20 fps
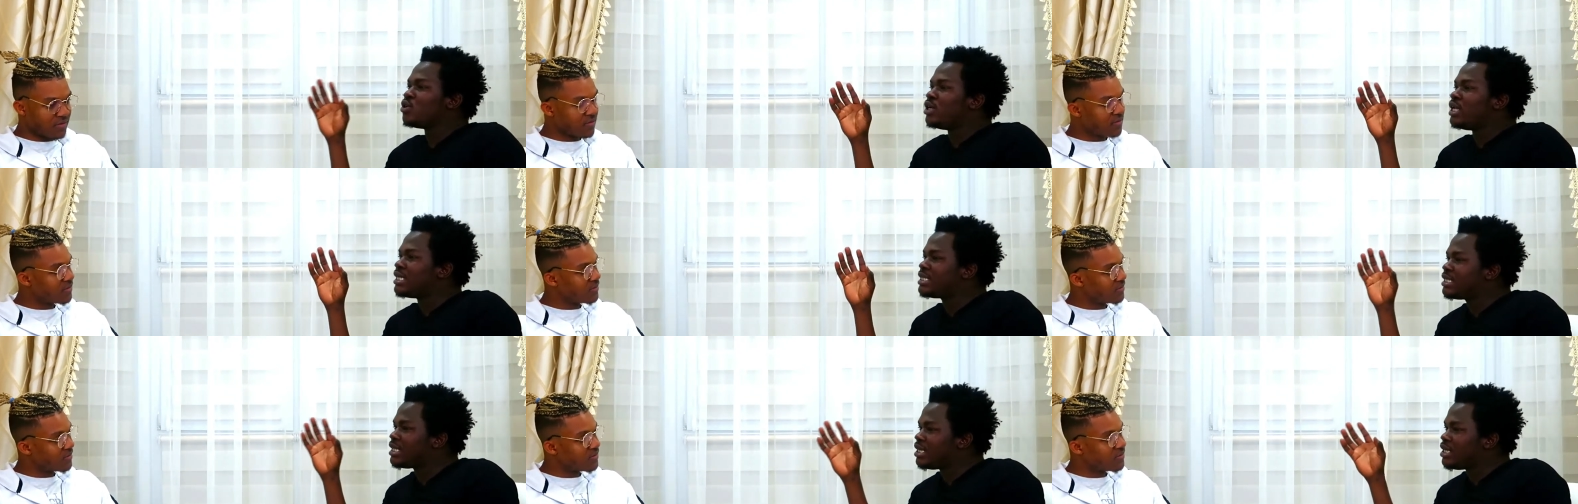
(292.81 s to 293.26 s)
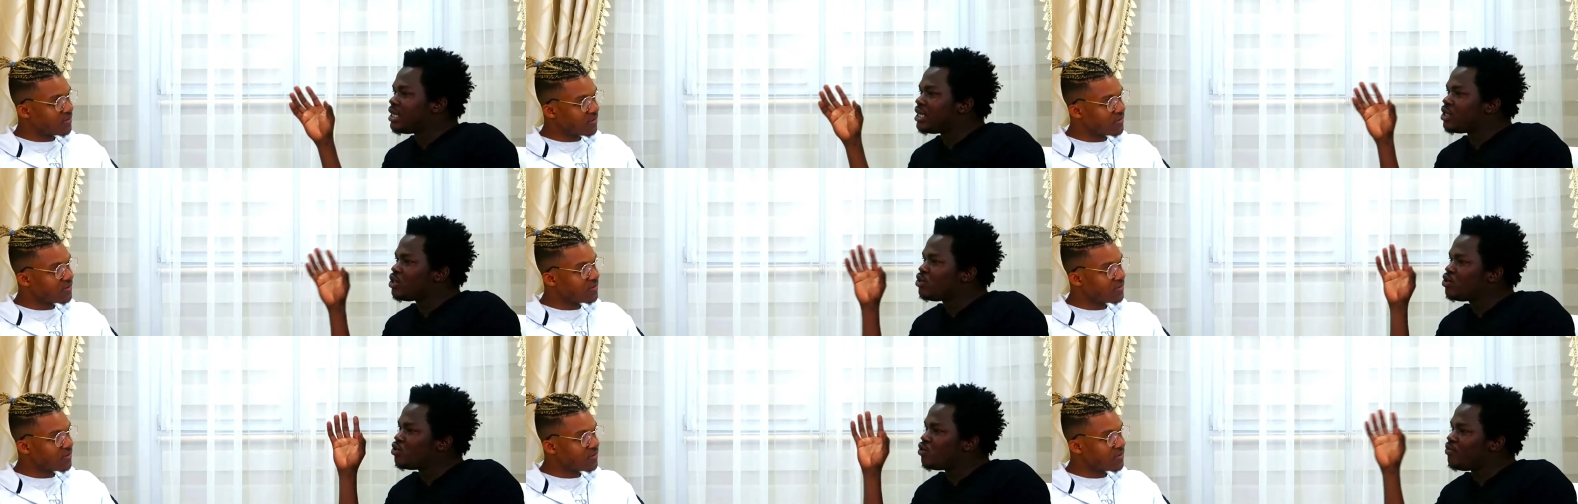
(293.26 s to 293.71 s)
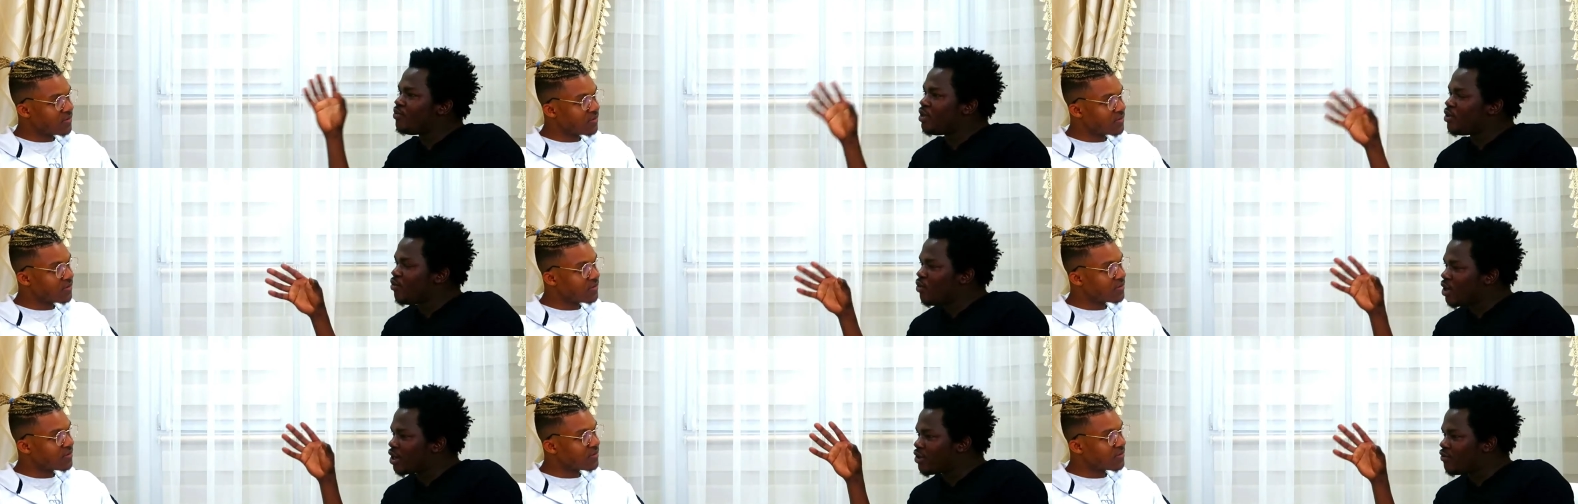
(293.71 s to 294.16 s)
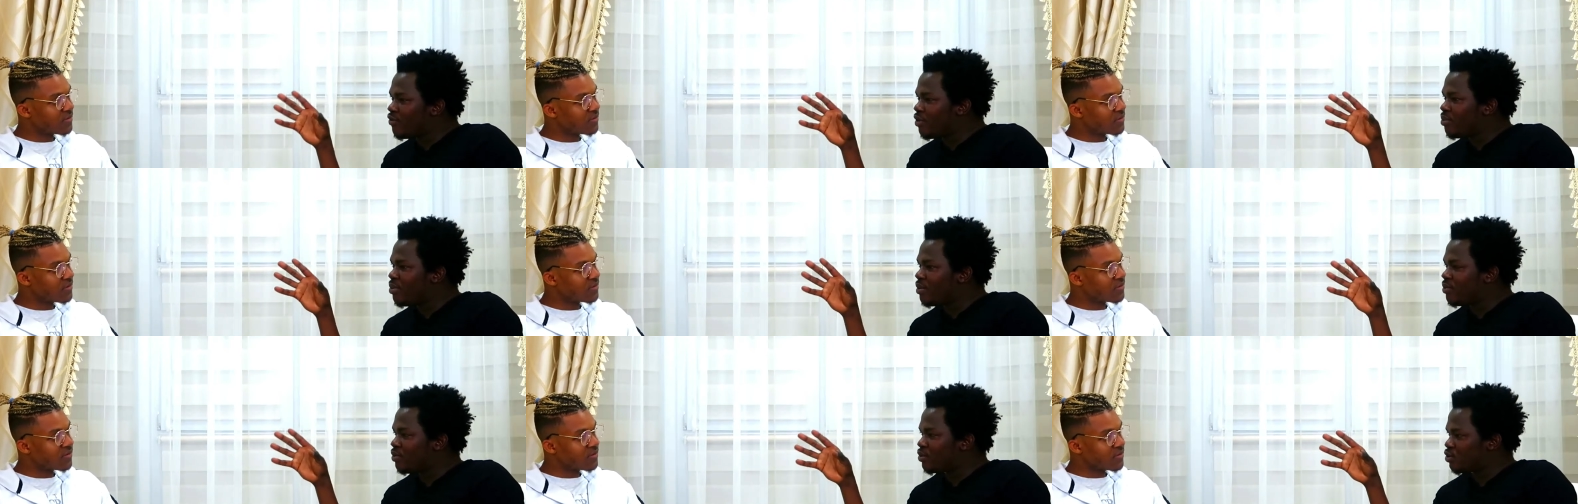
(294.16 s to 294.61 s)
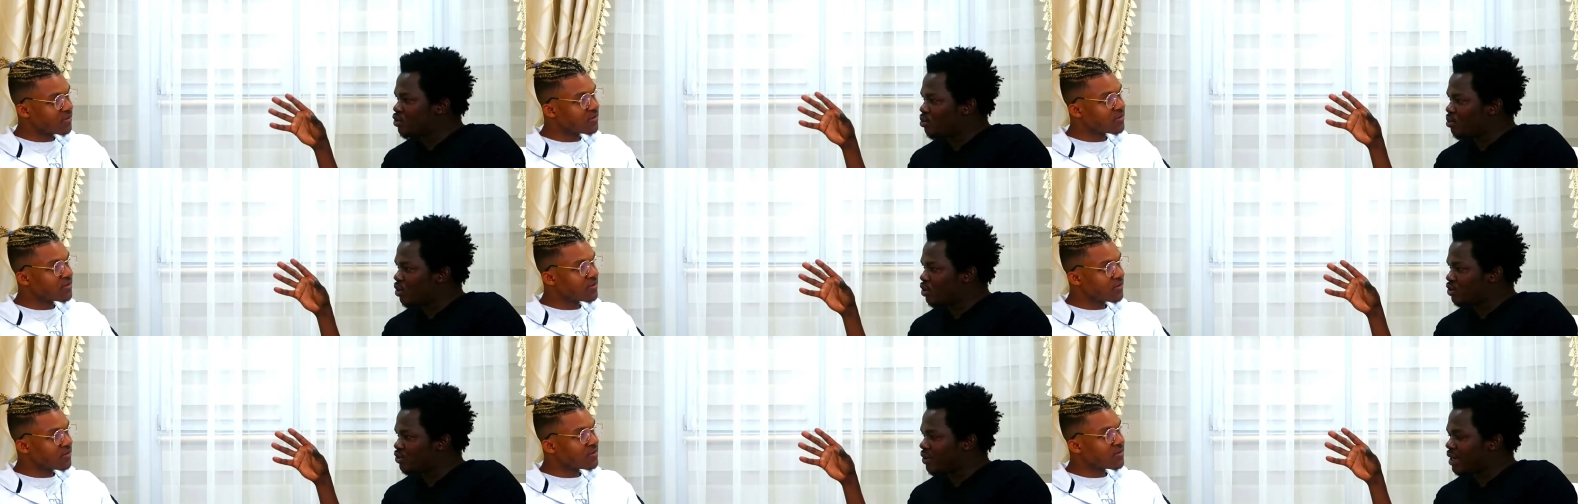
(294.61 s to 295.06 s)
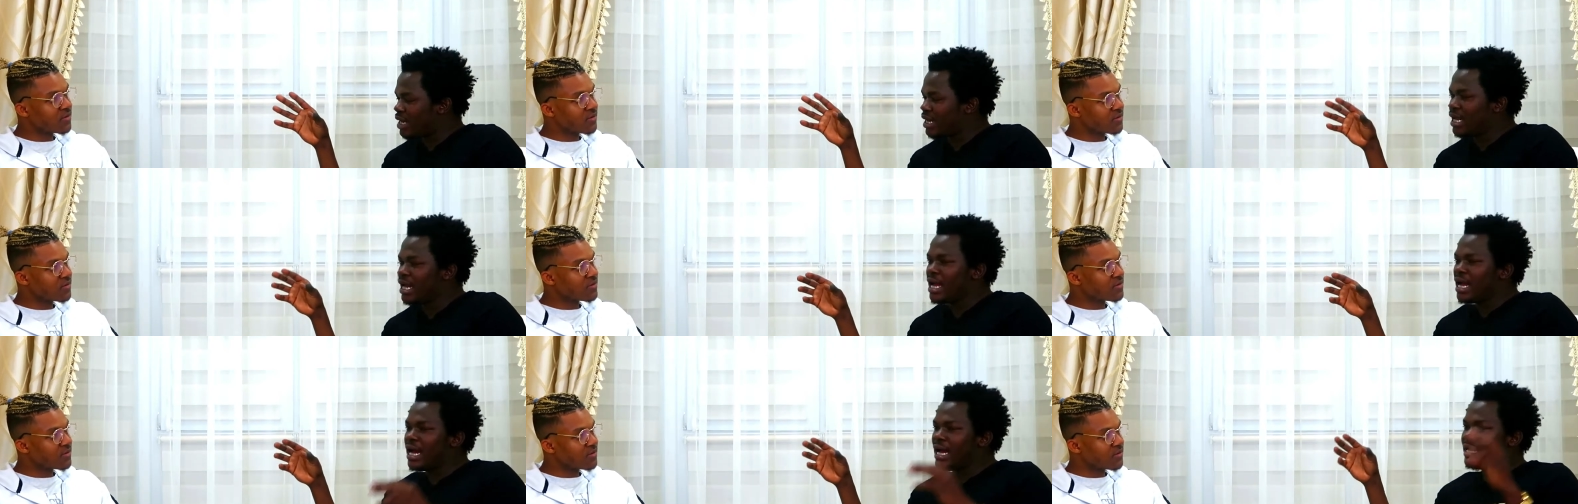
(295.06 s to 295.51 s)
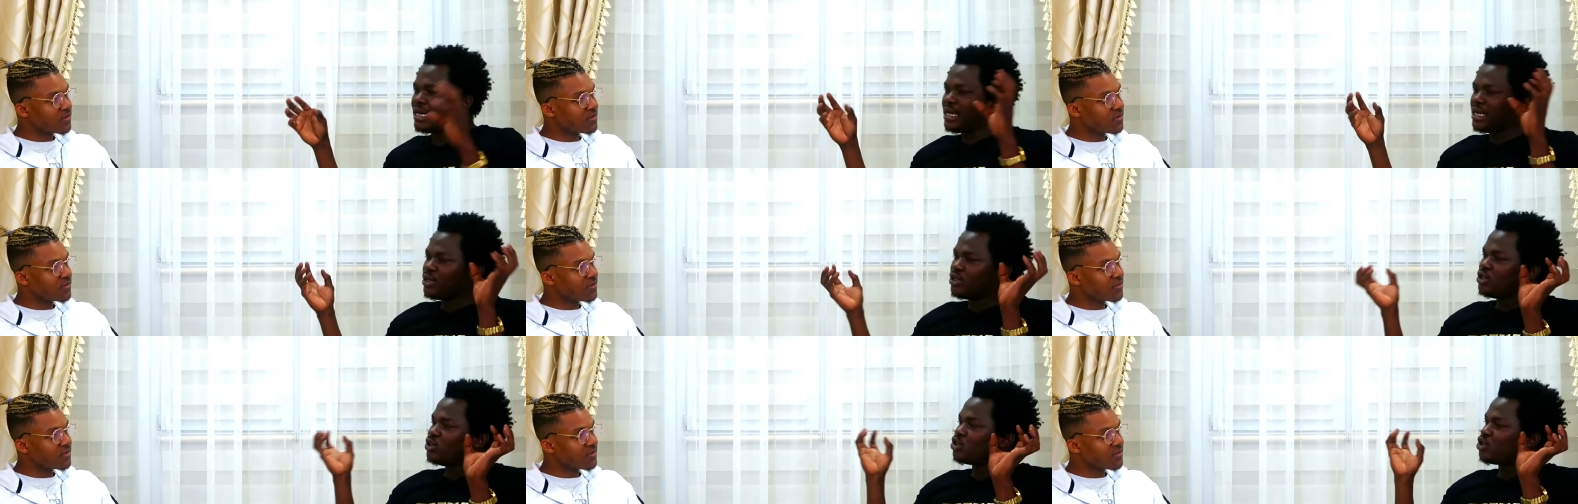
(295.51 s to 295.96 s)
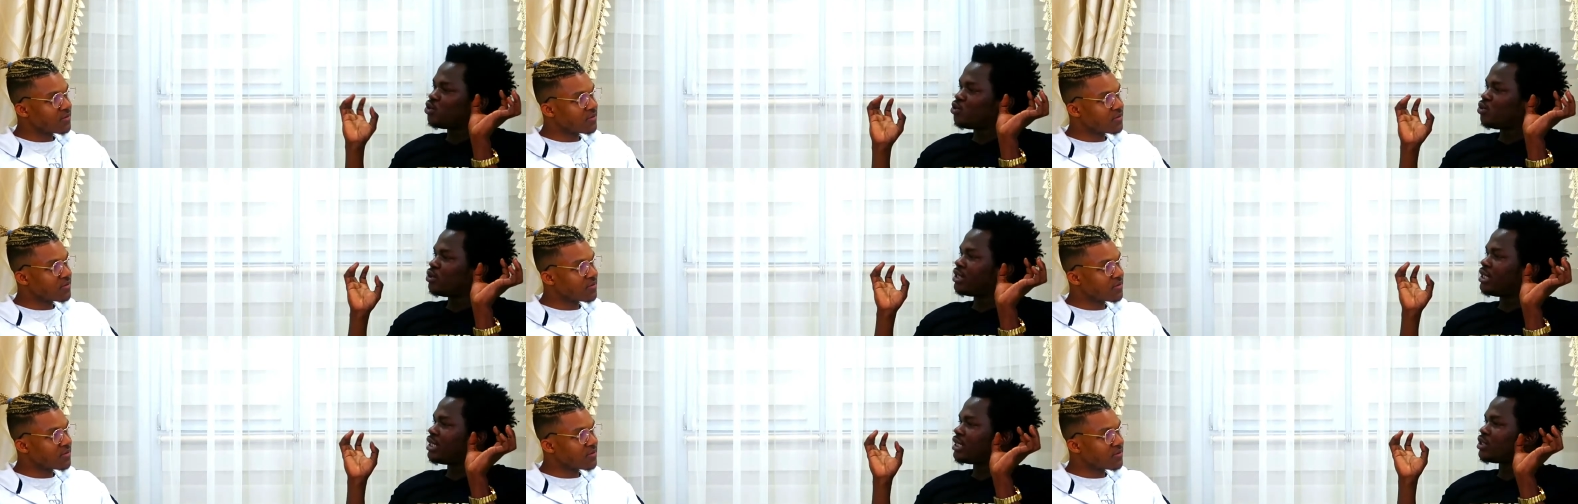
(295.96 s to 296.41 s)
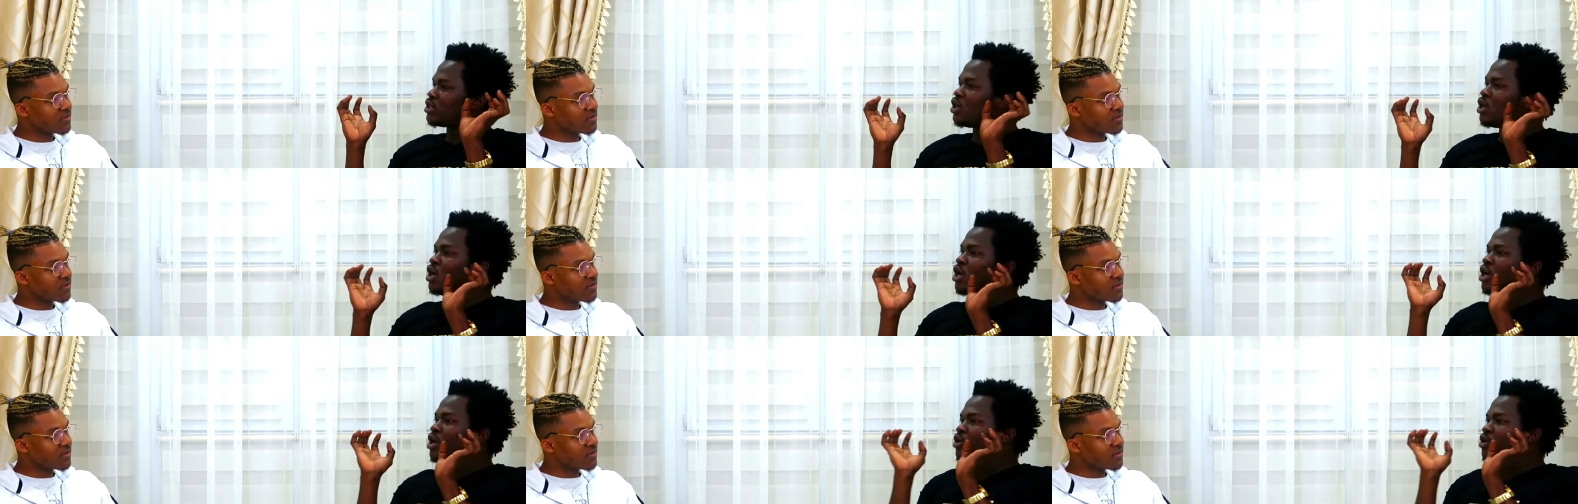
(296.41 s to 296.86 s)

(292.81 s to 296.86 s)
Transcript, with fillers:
Speaker 1: So let's say you've been working for people so much, right? And then these two things.